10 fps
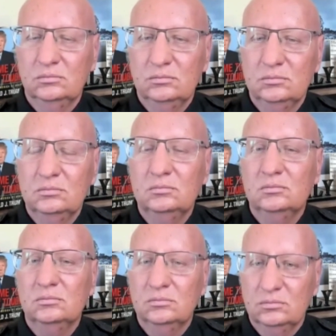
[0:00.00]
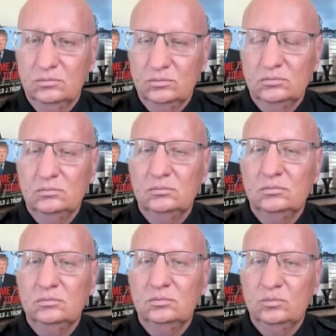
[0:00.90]

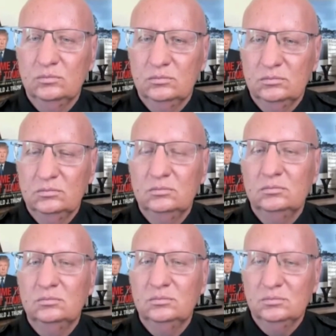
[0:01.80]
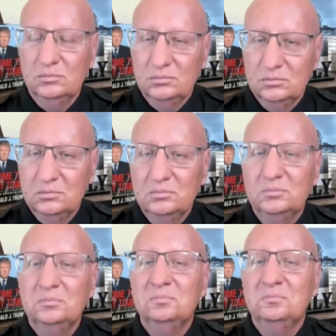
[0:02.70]

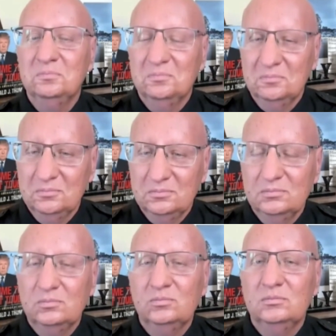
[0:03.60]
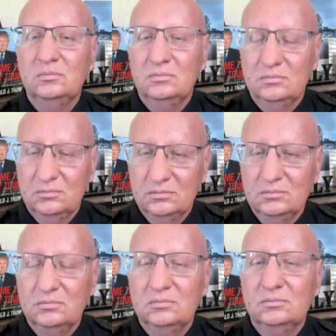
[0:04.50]

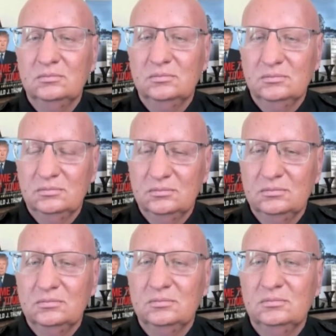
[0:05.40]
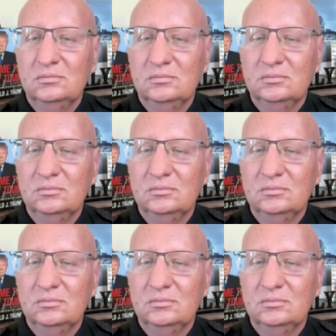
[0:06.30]
(not speaking)